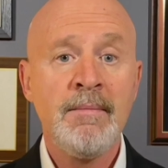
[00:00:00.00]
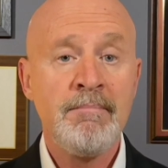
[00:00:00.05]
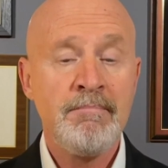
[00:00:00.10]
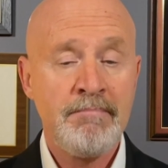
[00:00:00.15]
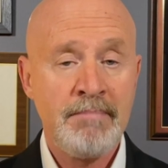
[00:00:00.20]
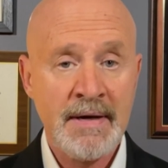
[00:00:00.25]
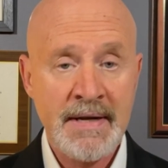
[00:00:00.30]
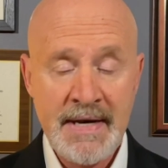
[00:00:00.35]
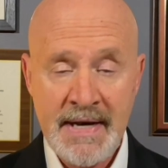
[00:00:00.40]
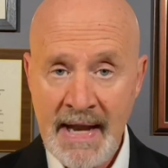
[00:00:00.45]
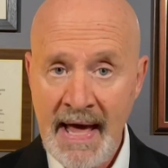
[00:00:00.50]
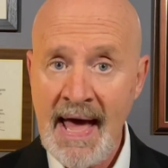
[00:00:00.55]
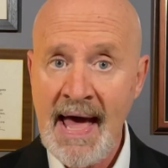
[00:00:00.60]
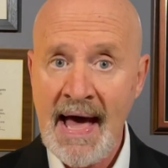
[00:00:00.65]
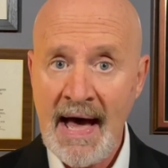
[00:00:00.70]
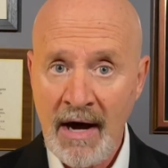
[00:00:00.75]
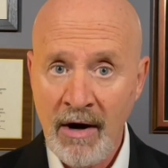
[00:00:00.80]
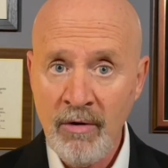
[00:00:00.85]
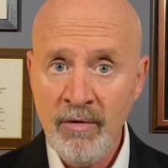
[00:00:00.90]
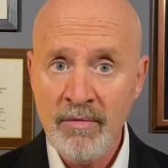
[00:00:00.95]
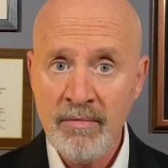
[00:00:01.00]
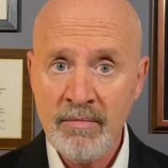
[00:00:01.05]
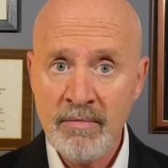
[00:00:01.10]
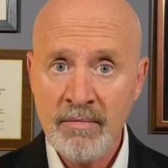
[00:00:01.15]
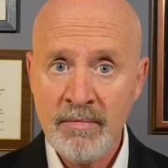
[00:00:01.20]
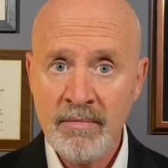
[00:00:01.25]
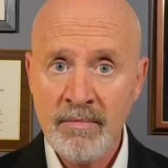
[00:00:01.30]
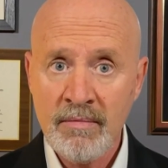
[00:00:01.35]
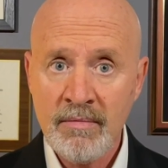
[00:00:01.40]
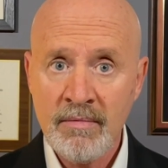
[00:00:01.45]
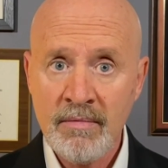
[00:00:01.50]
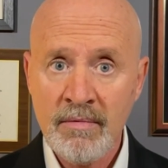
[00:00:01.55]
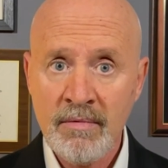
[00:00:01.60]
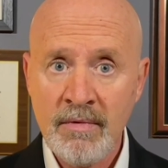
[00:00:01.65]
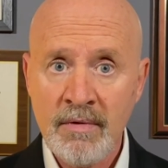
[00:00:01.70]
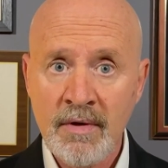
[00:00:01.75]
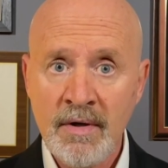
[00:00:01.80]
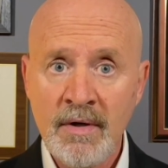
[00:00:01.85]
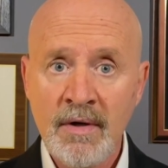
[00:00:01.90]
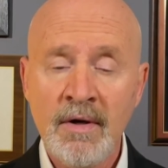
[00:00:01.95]
But now
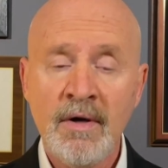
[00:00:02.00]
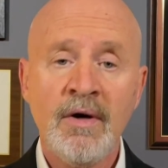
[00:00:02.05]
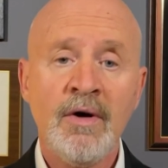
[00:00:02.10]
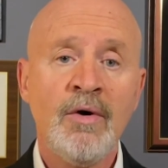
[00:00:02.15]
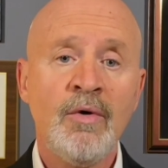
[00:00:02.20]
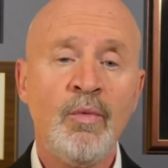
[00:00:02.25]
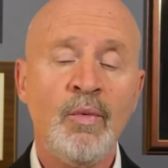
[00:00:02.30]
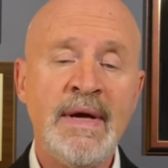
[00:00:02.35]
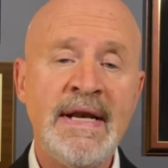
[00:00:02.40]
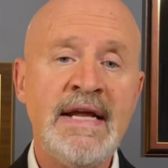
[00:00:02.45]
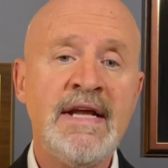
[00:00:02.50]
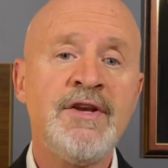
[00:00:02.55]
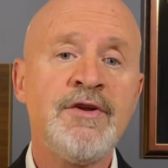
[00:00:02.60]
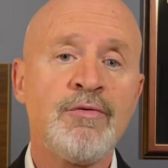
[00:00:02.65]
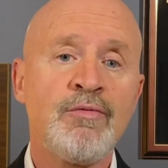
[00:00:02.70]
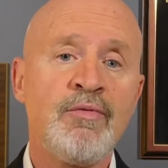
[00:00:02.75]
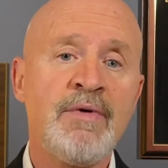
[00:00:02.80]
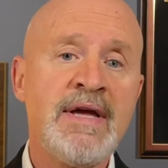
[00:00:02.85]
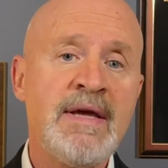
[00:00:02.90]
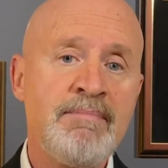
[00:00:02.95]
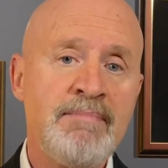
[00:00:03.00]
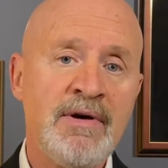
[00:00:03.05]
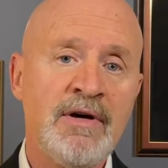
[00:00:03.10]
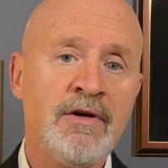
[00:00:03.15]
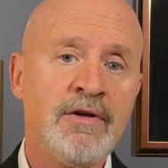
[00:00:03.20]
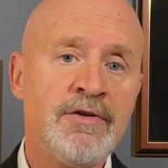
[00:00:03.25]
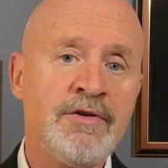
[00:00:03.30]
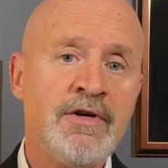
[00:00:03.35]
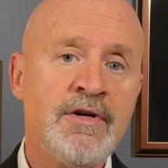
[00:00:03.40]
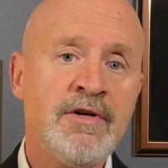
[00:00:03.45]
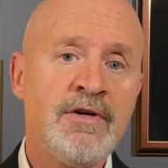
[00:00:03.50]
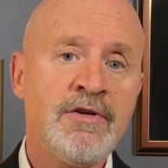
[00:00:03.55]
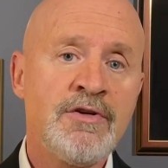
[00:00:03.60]
we need to rebuild